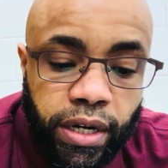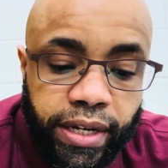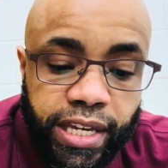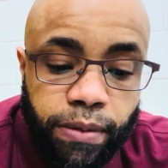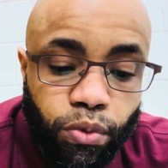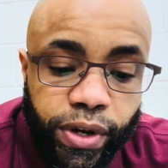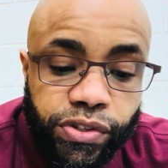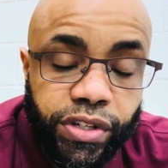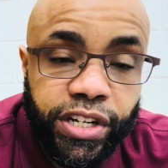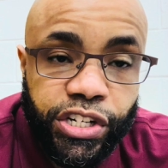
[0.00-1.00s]
keep
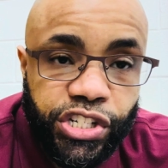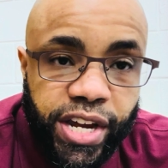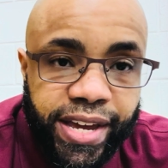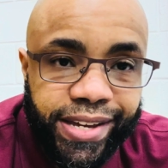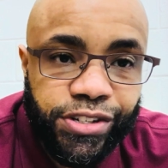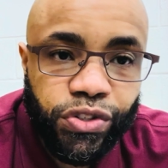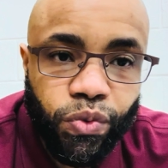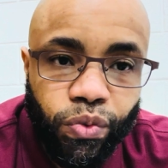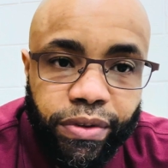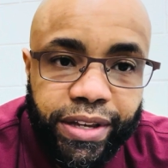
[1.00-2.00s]
rates unchanged,
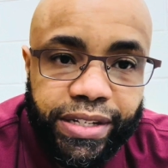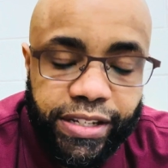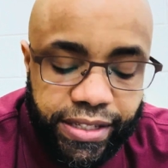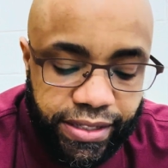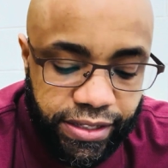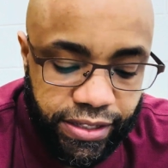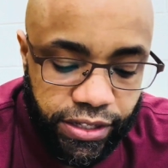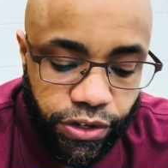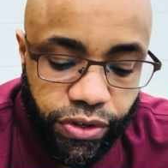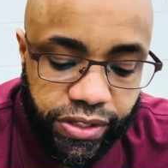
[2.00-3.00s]

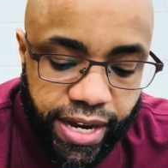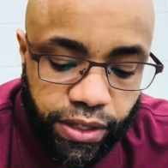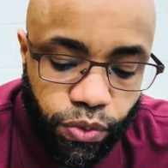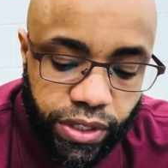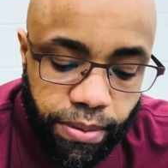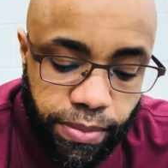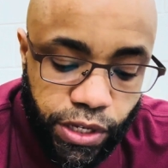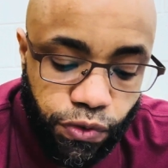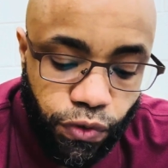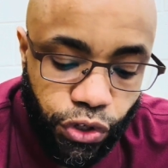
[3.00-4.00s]
tell you exactly what that
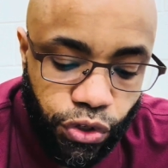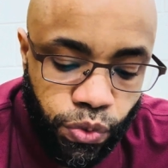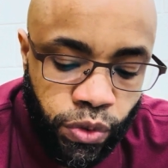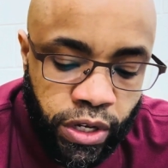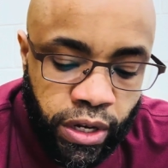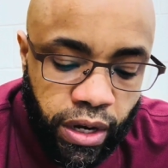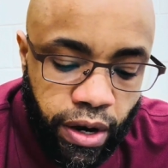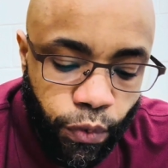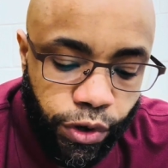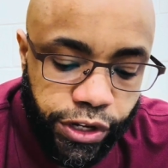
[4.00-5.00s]
means for you.
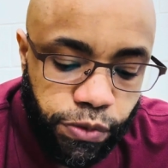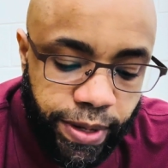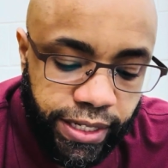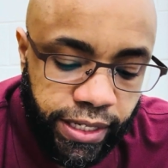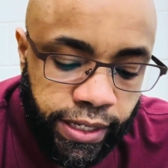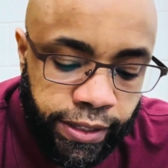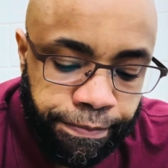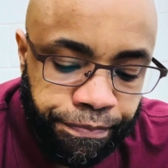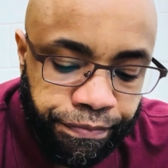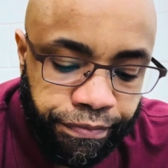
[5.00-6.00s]
We're expecting,
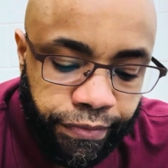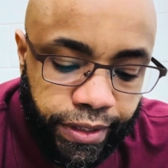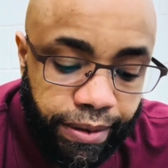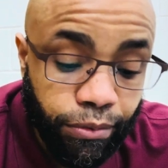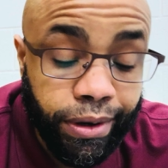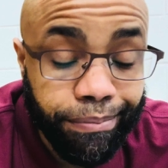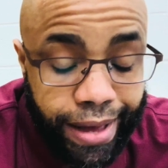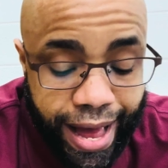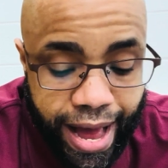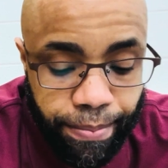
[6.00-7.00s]

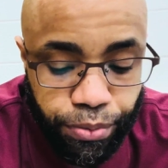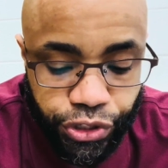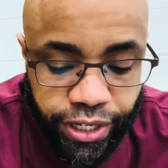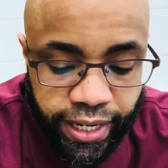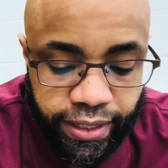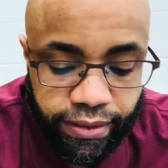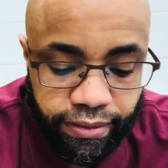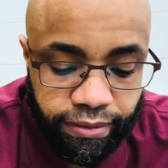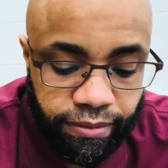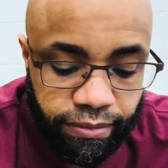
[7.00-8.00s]
I project
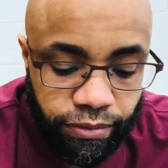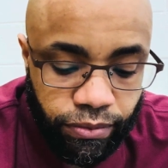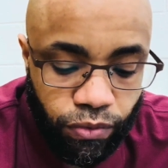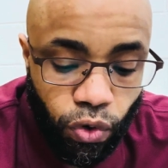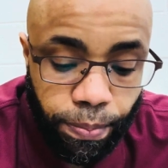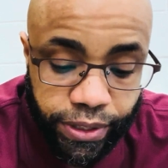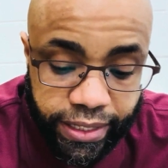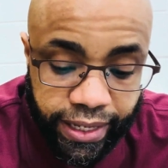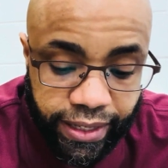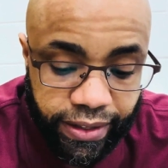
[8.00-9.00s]
or
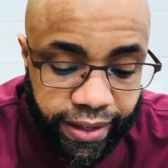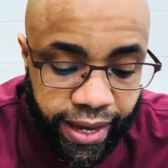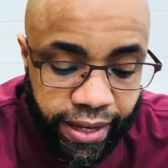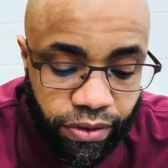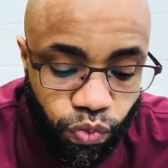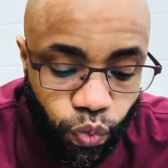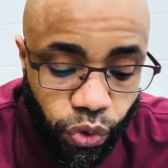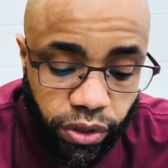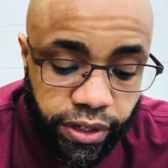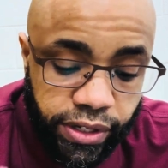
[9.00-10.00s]
predict that we're
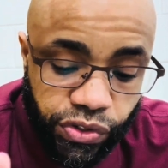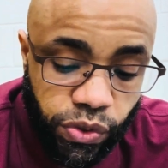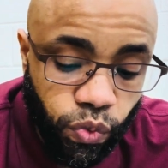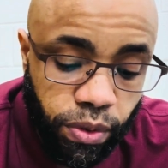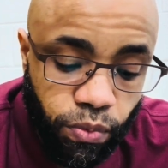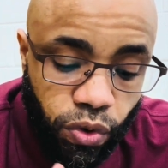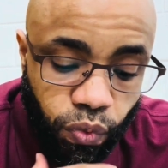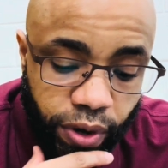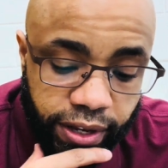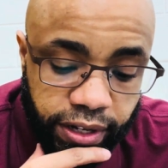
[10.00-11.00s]
only going to see one more
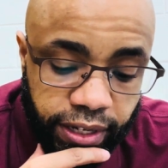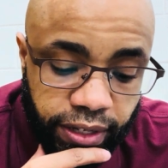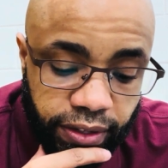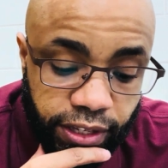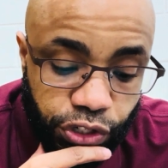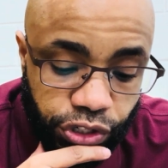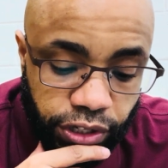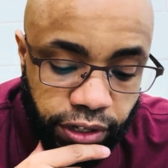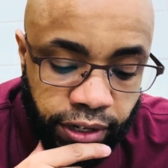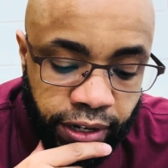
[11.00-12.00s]
rate cut this year.